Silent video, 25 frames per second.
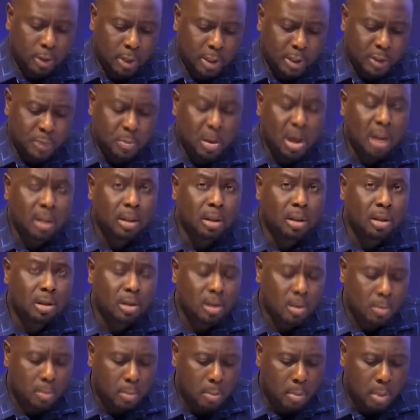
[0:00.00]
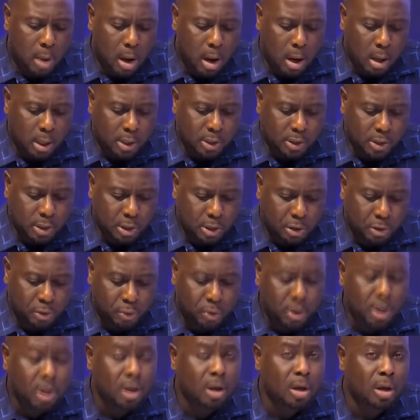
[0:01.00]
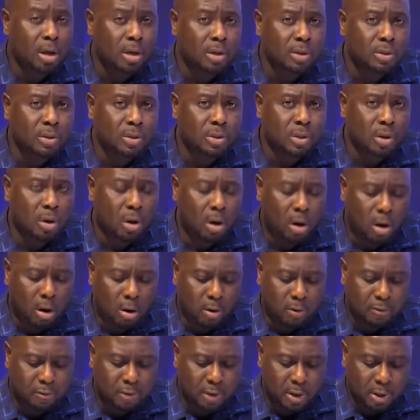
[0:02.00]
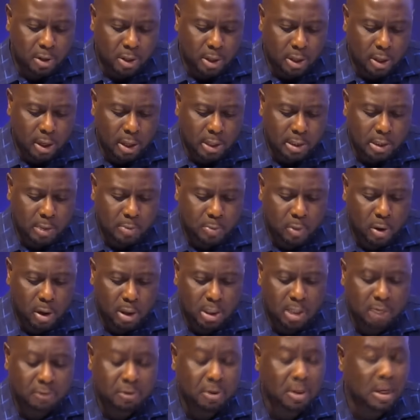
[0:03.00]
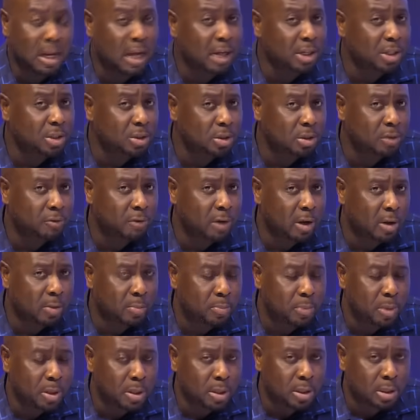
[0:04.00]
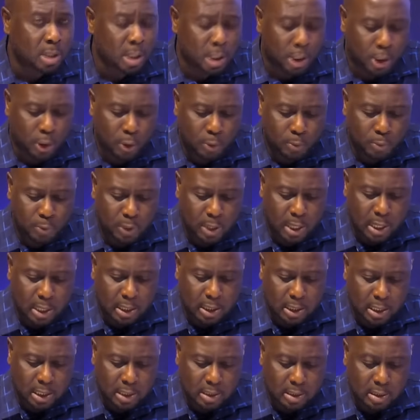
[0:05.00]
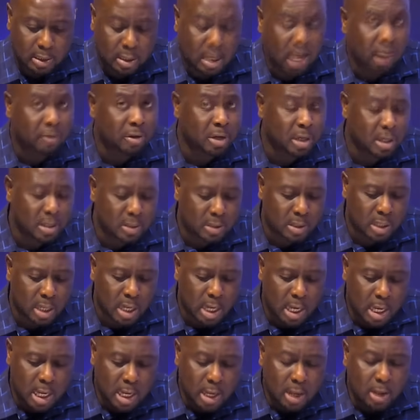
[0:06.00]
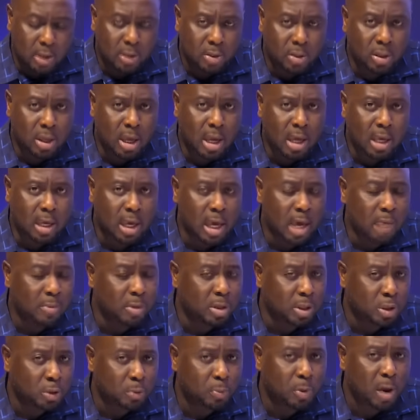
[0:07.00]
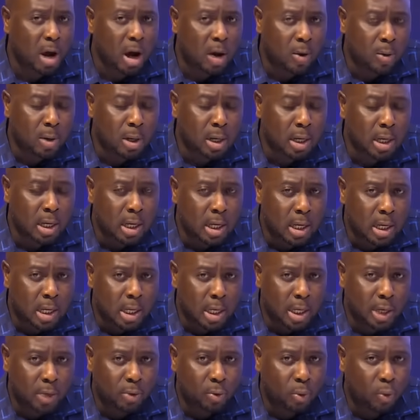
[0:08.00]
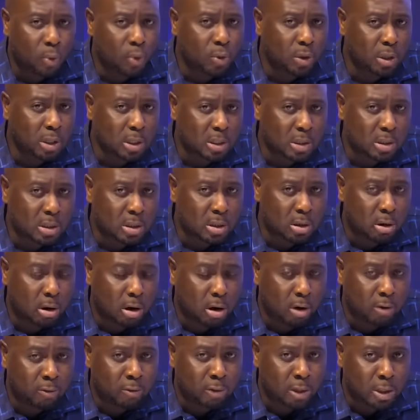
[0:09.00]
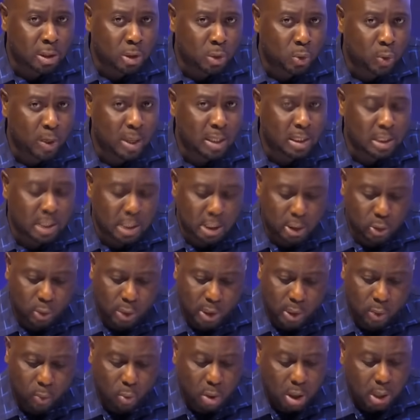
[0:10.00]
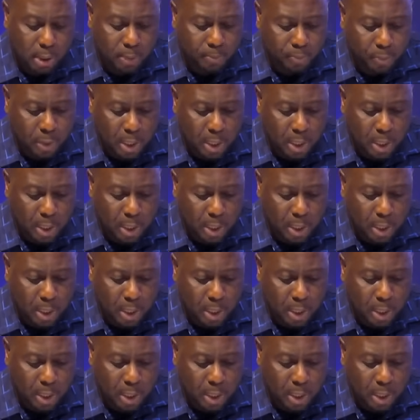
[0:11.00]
This month marks three years of the United Party for National Development UPND's governance. They came into power in August of 2021.